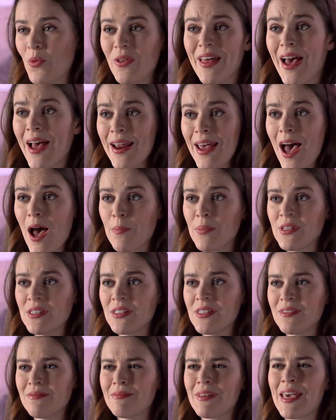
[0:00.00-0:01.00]
When that
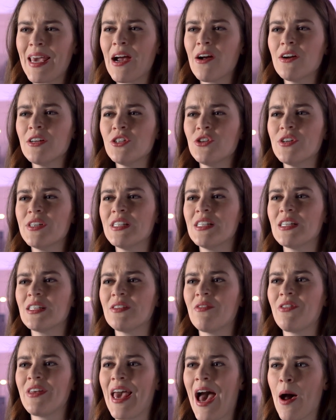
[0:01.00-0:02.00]
happens, the characteristics
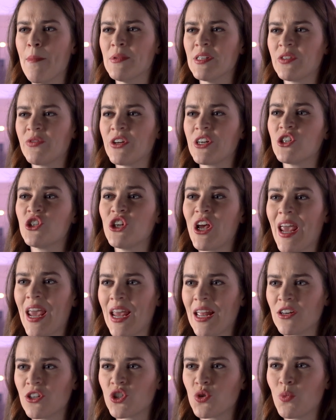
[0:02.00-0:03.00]
of the atmosphere
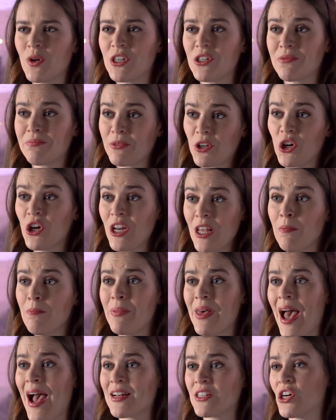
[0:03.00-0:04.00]
change, which could
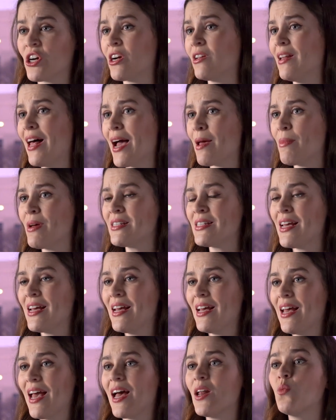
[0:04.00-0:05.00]
impact our climate
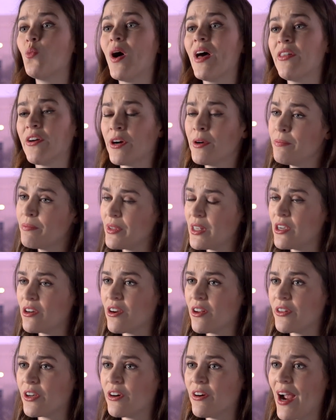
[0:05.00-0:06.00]
and weather here
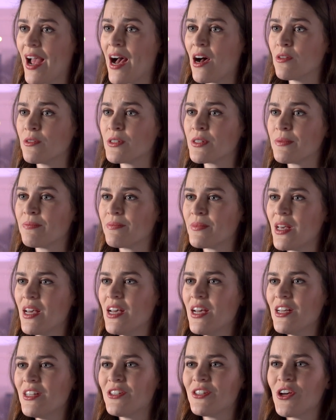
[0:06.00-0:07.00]
on the ground.
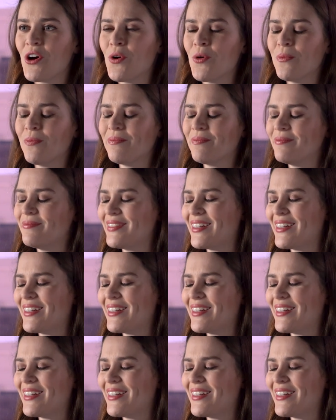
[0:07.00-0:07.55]
So